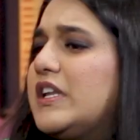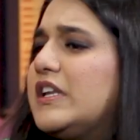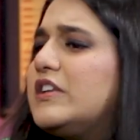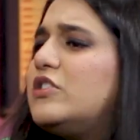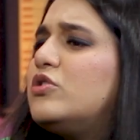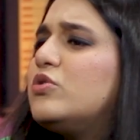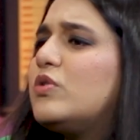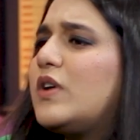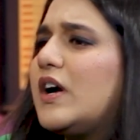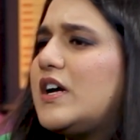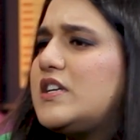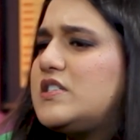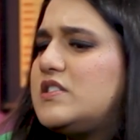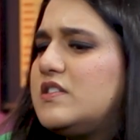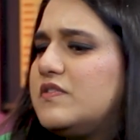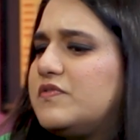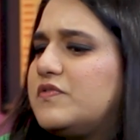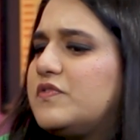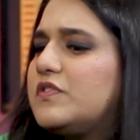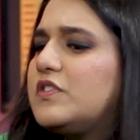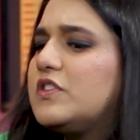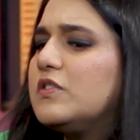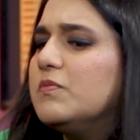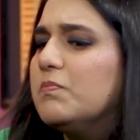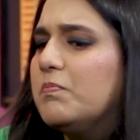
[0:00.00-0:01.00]
you guys have
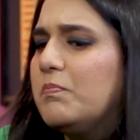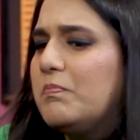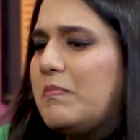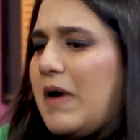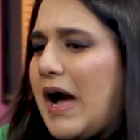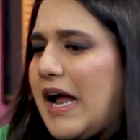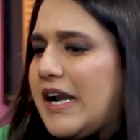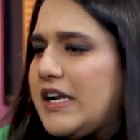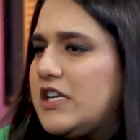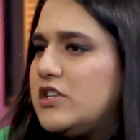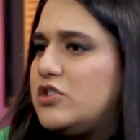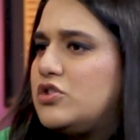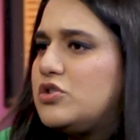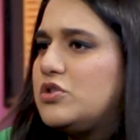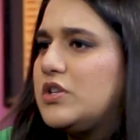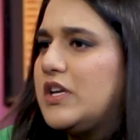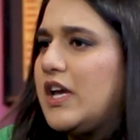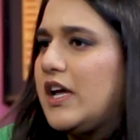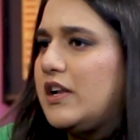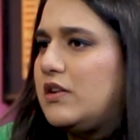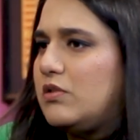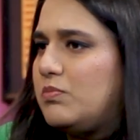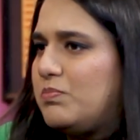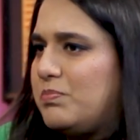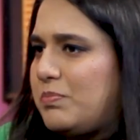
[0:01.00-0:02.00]
managed to
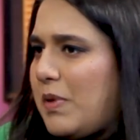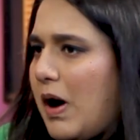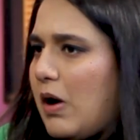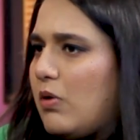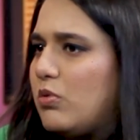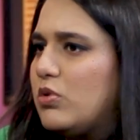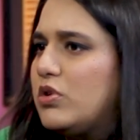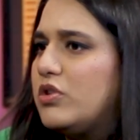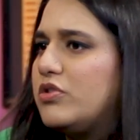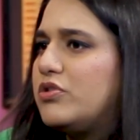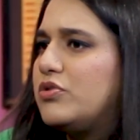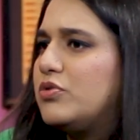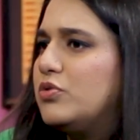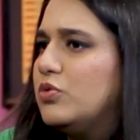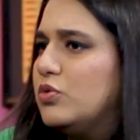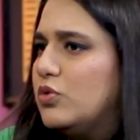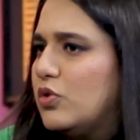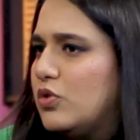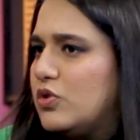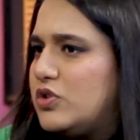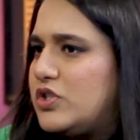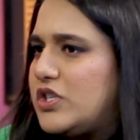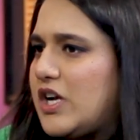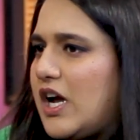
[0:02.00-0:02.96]
get power through those